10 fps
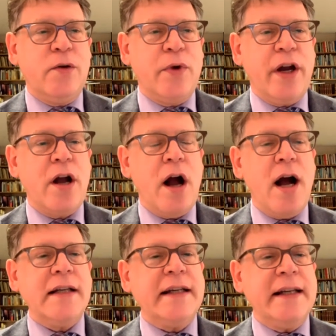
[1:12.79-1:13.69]
where
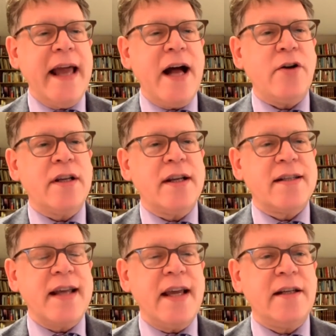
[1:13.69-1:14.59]
God allowed
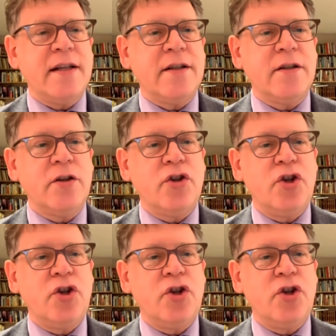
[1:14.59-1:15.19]
Satan